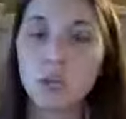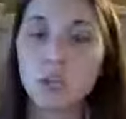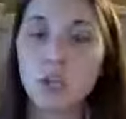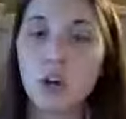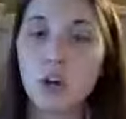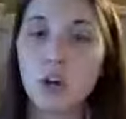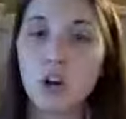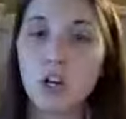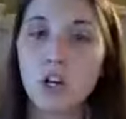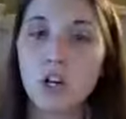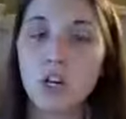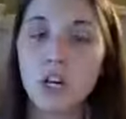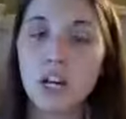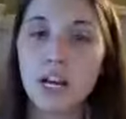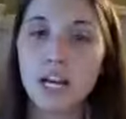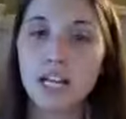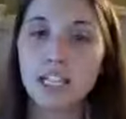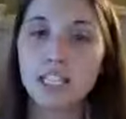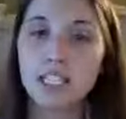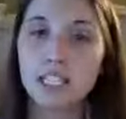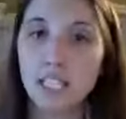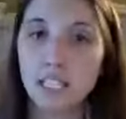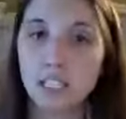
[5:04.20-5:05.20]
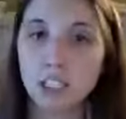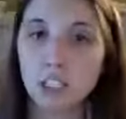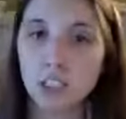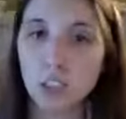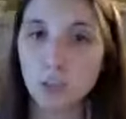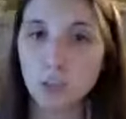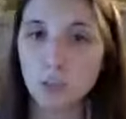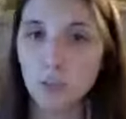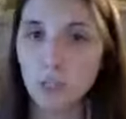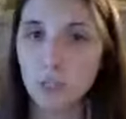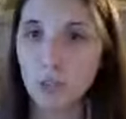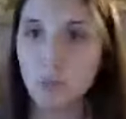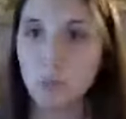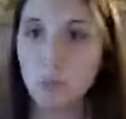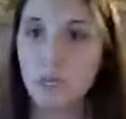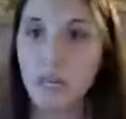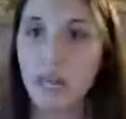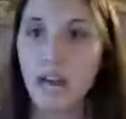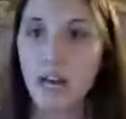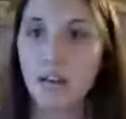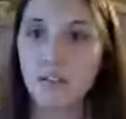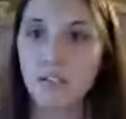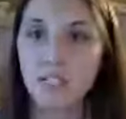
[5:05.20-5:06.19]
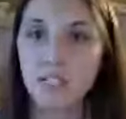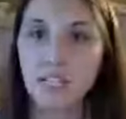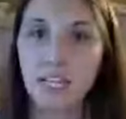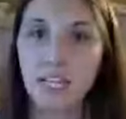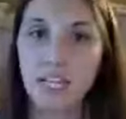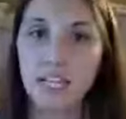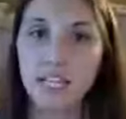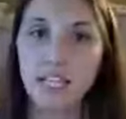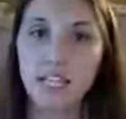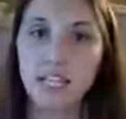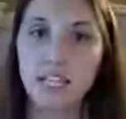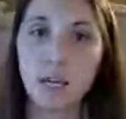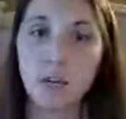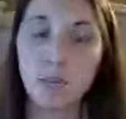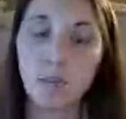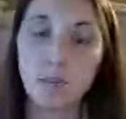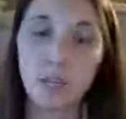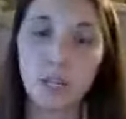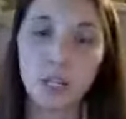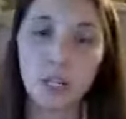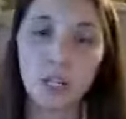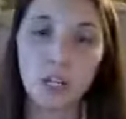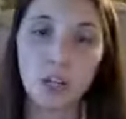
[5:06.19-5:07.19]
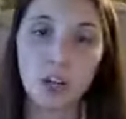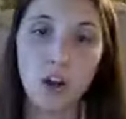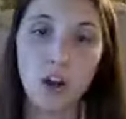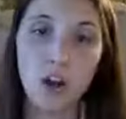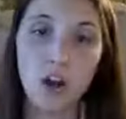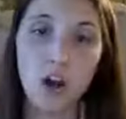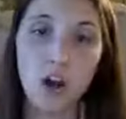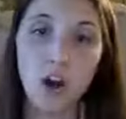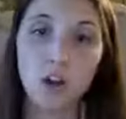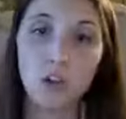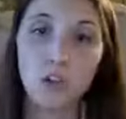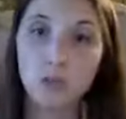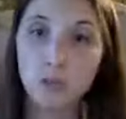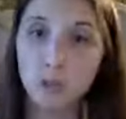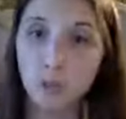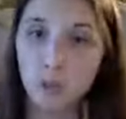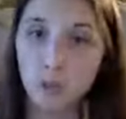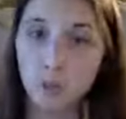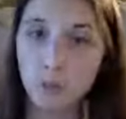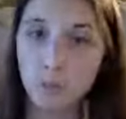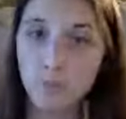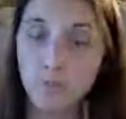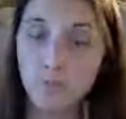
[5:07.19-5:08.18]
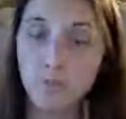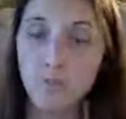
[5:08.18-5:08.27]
are essential because we have to get them in our food.